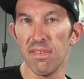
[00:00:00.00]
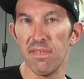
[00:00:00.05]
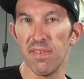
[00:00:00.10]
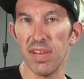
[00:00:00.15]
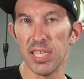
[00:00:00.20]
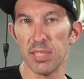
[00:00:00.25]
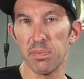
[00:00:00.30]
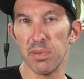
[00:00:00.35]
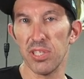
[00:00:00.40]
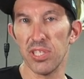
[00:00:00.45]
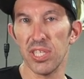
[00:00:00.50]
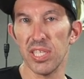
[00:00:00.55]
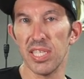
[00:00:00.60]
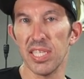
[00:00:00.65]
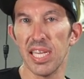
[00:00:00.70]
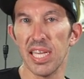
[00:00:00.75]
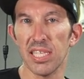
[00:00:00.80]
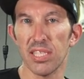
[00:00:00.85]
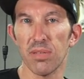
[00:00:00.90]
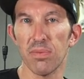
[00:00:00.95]
Vespa G
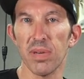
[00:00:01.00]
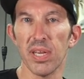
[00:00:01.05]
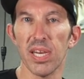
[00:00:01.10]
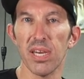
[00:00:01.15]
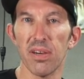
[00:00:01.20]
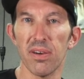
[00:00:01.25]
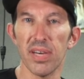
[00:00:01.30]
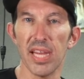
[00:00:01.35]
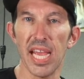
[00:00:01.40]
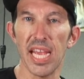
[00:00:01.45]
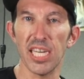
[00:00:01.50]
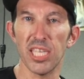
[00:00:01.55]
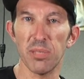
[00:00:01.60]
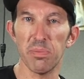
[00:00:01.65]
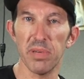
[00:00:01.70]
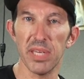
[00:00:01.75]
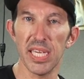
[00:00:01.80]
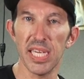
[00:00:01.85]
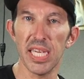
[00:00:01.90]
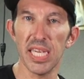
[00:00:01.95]
T S three hundred H
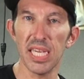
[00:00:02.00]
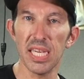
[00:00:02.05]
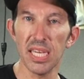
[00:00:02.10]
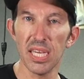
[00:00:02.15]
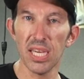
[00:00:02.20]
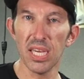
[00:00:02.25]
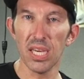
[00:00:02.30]
P E